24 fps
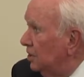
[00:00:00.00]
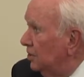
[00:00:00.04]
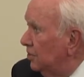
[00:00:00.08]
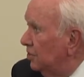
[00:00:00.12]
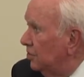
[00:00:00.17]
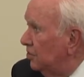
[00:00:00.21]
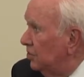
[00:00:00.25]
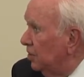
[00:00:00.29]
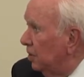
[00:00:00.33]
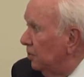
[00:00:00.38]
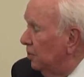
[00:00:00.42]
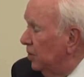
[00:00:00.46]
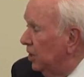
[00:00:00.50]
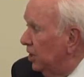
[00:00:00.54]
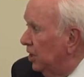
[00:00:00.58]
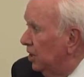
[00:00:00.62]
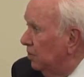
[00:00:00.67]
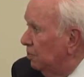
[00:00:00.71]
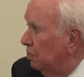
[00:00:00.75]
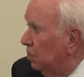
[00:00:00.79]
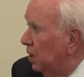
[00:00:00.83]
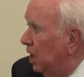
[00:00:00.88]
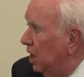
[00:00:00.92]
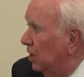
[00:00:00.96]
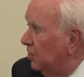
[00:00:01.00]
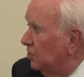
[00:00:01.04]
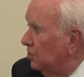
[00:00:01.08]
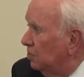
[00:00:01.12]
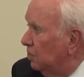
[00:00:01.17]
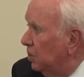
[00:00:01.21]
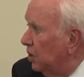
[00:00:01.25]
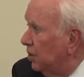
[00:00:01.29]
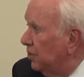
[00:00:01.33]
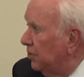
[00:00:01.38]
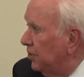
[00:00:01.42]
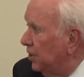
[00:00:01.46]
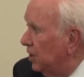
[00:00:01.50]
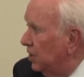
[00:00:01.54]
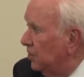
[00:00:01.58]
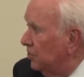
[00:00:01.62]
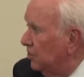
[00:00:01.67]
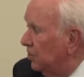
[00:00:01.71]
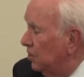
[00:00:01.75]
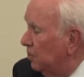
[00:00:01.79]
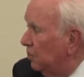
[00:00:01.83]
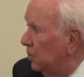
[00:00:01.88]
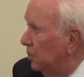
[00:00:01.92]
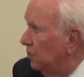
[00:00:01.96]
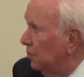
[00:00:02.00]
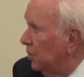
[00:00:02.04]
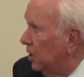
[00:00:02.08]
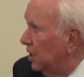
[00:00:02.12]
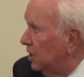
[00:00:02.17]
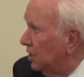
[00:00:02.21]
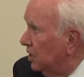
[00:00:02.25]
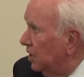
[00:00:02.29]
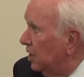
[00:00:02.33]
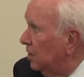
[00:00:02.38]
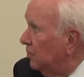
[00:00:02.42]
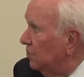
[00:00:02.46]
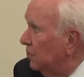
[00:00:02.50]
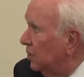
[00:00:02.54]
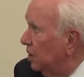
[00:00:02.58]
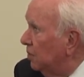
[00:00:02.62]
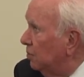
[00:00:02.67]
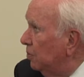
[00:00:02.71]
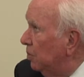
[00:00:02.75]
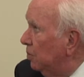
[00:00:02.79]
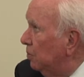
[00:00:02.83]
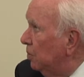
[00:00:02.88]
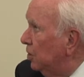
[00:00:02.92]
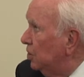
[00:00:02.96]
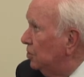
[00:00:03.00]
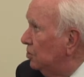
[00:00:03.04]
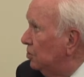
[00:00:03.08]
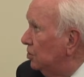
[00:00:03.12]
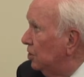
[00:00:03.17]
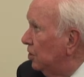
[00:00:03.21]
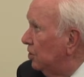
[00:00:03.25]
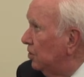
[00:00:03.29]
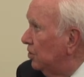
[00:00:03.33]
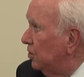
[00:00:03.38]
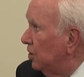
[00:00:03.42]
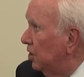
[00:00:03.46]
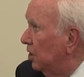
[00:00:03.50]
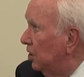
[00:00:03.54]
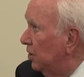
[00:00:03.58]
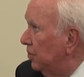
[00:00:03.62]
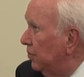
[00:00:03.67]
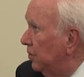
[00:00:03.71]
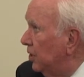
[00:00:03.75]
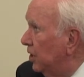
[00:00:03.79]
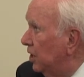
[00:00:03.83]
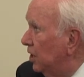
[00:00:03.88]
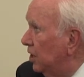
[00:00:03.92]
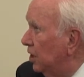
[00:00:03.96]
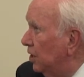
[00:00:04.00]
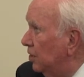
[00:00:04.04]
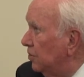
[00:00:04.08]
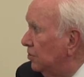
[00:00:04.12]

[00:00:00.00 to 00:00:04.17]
Some of the possible things that we want to get from them are shown on there.